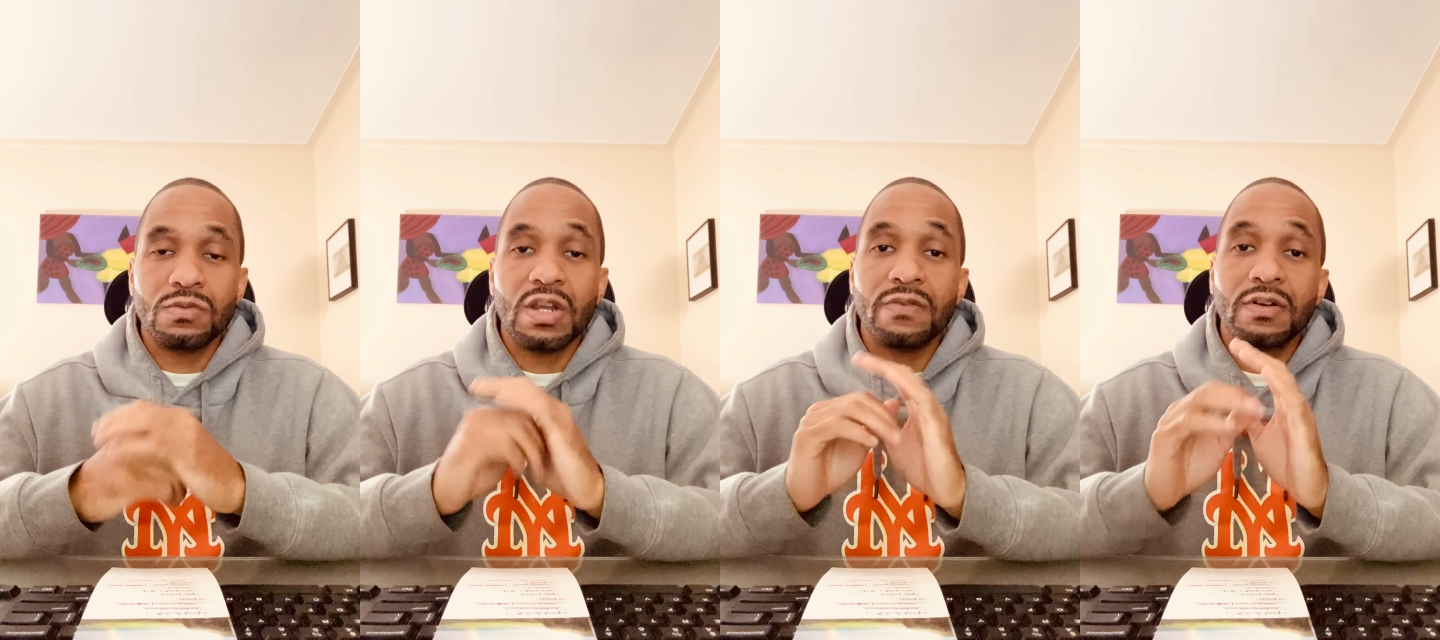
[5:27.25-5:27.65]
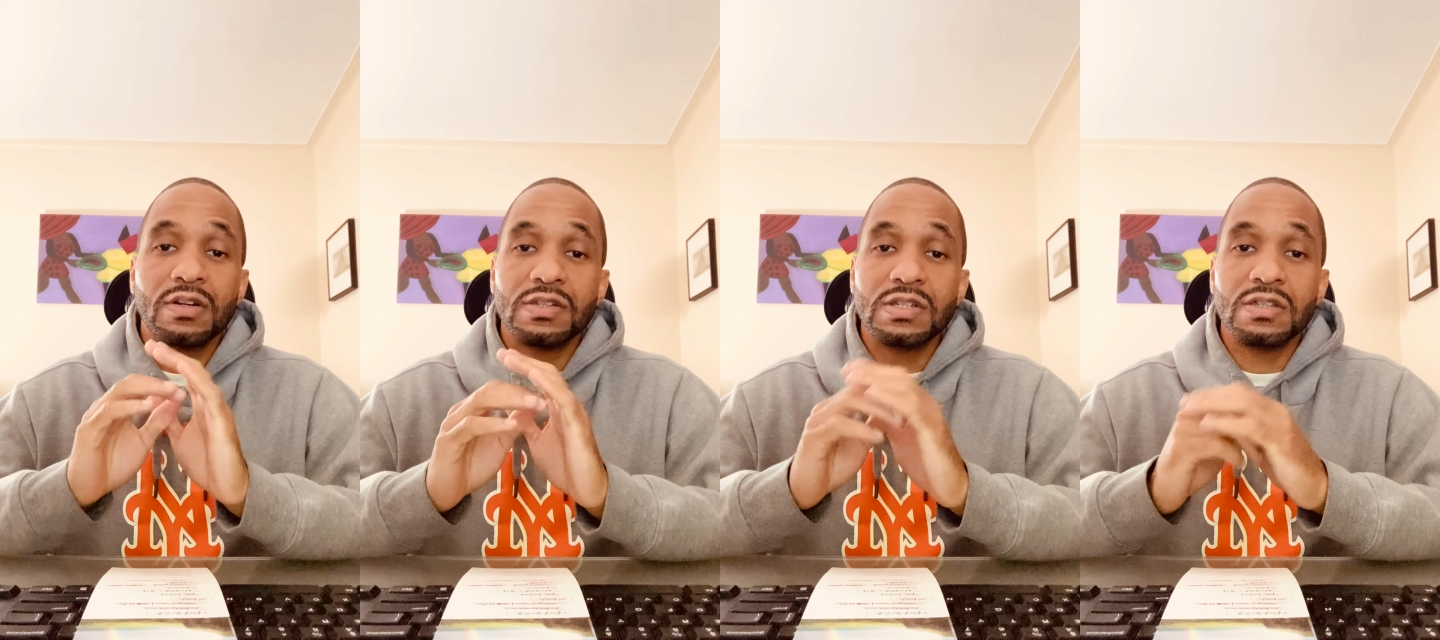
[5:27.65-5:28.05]
You're never
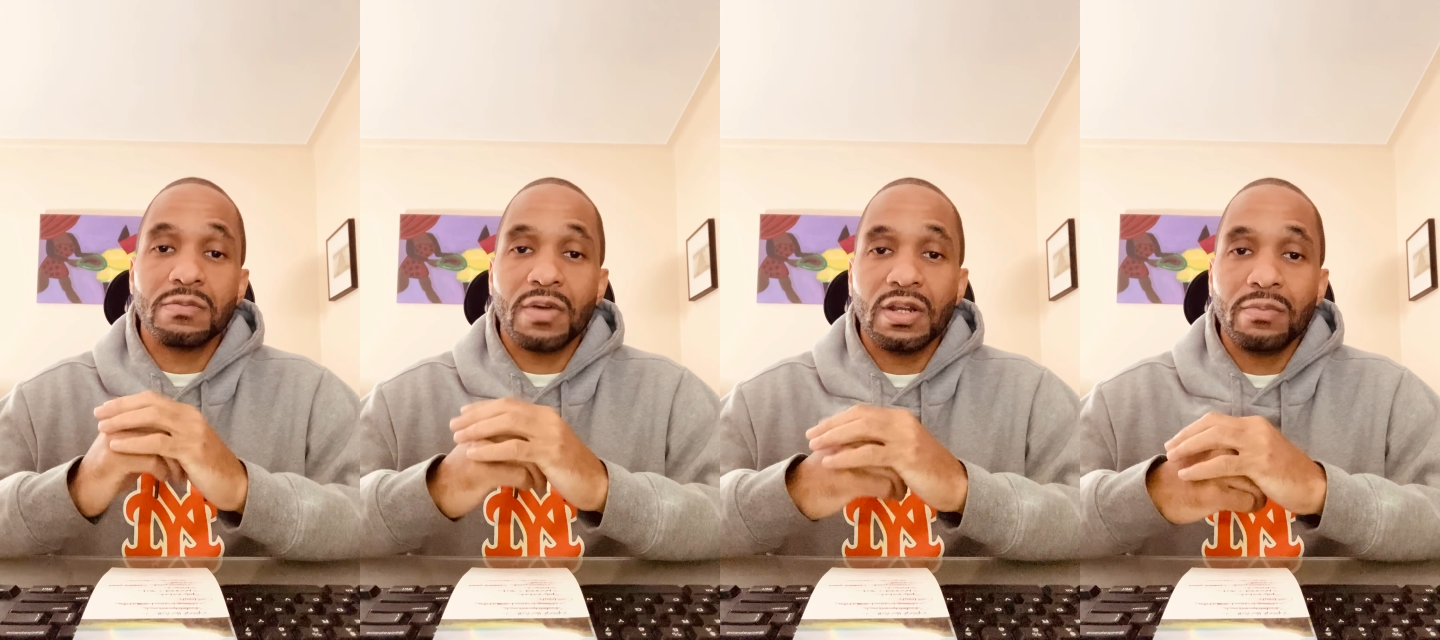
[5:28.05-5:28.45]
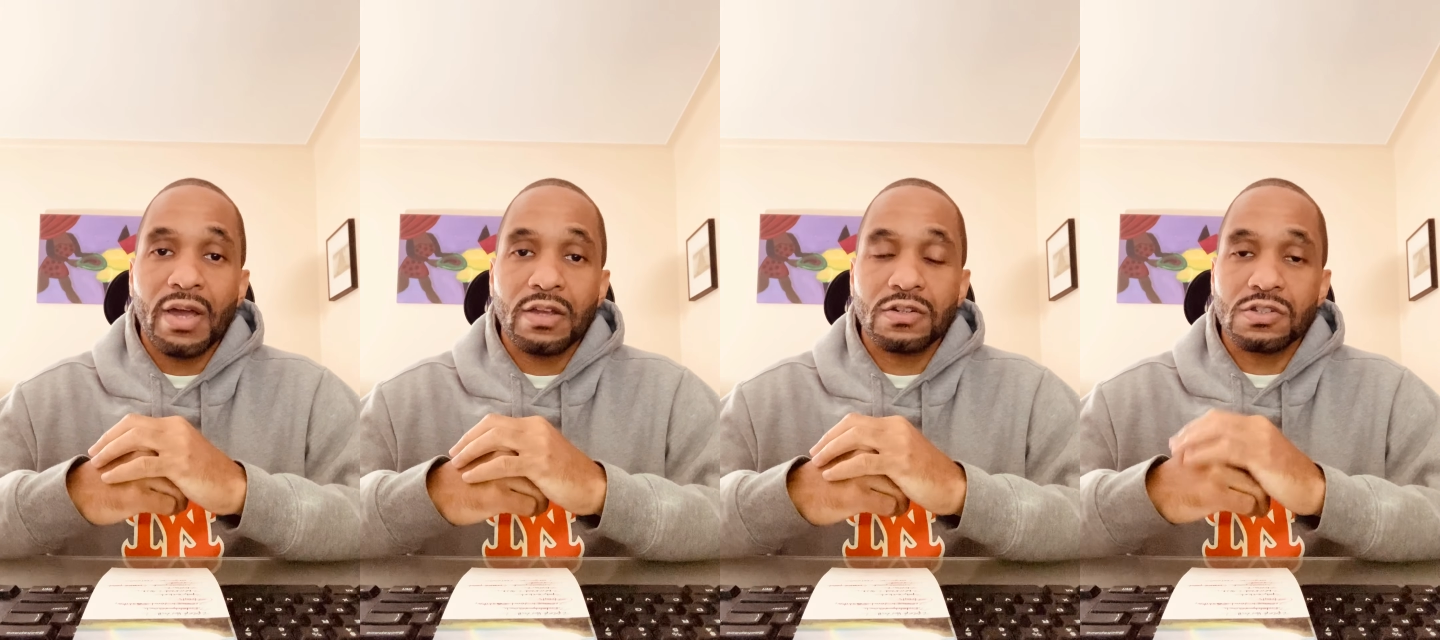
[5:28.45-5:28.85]
going to see the money
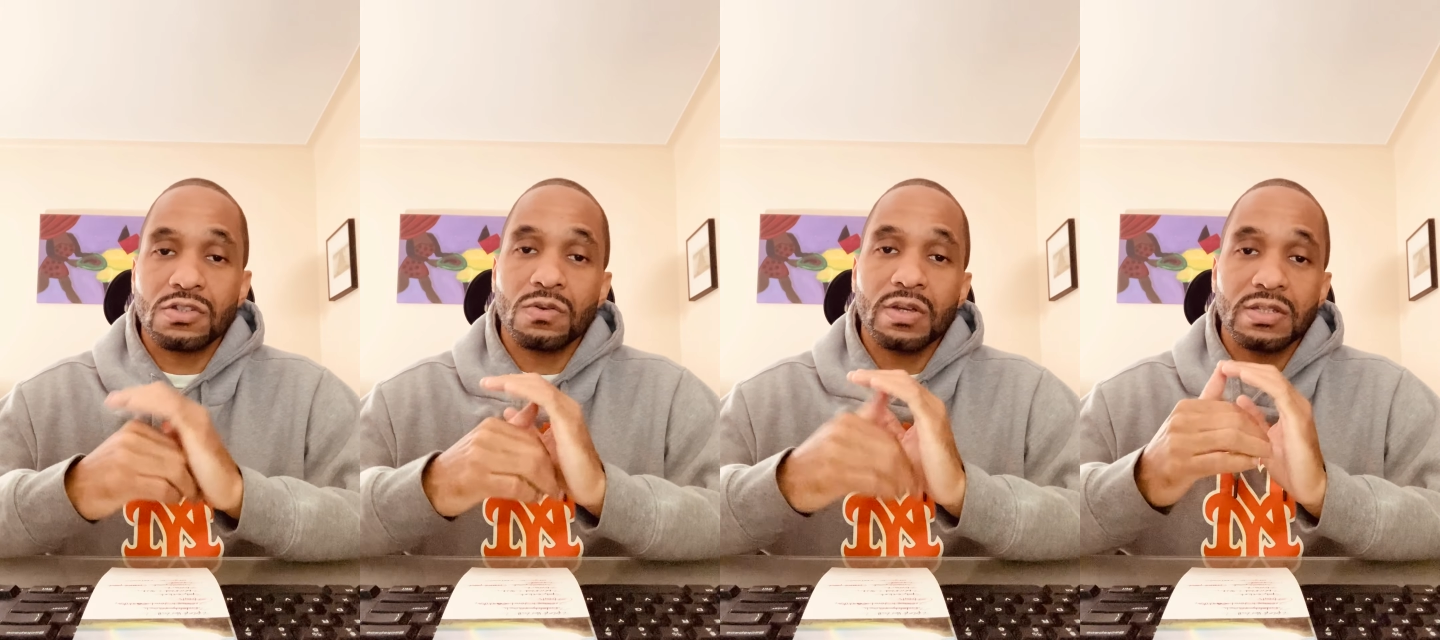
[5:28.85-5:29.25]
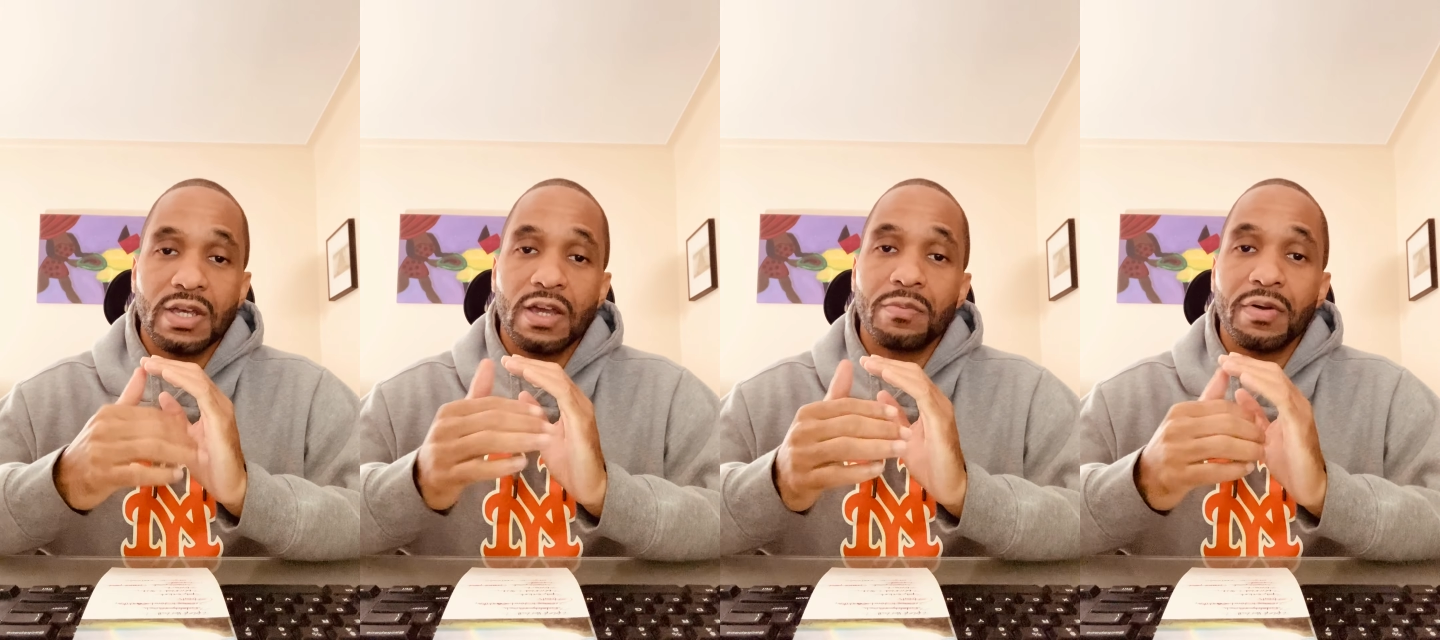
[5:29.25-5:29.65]
back. You're just doing it to
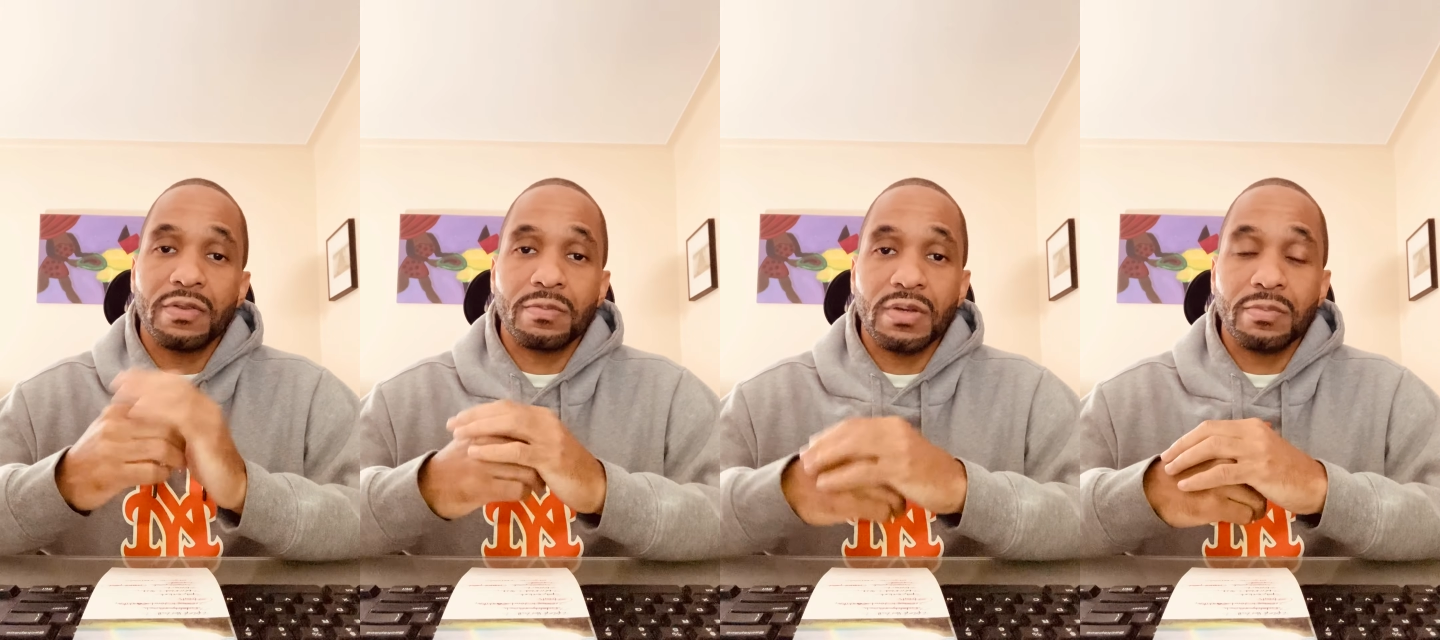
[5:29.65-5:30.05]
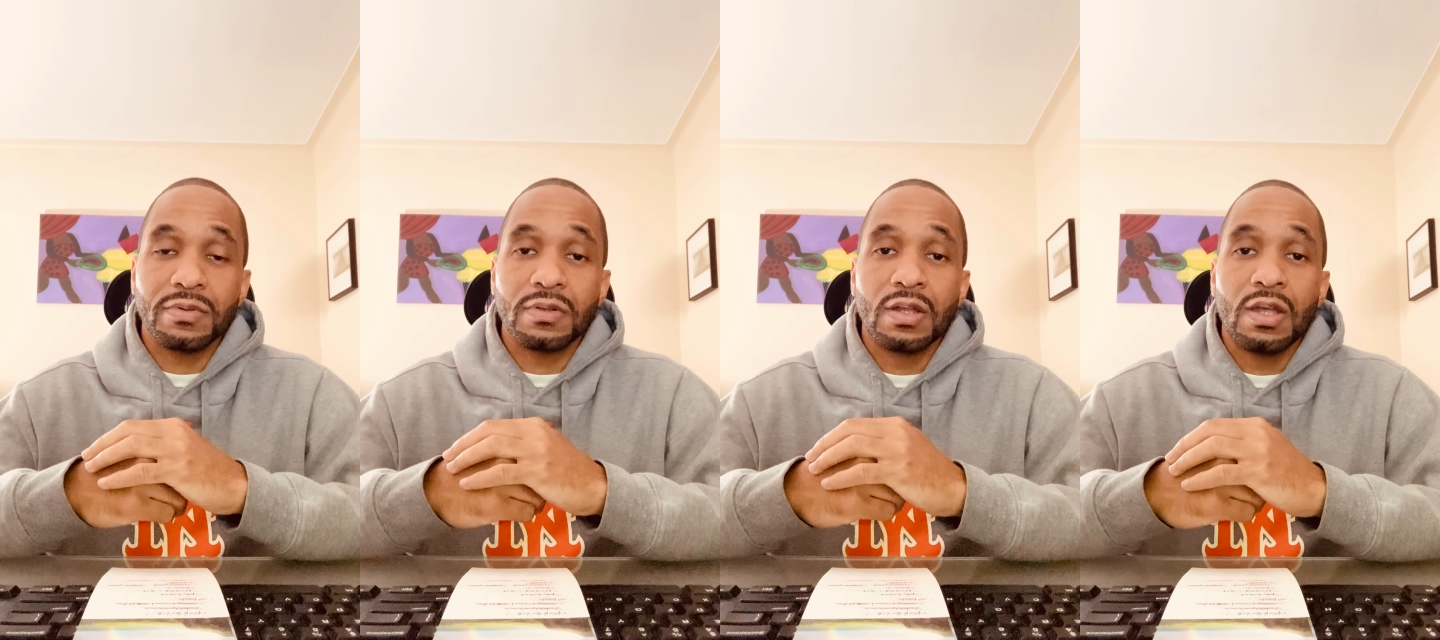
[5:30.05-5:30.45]
help other people.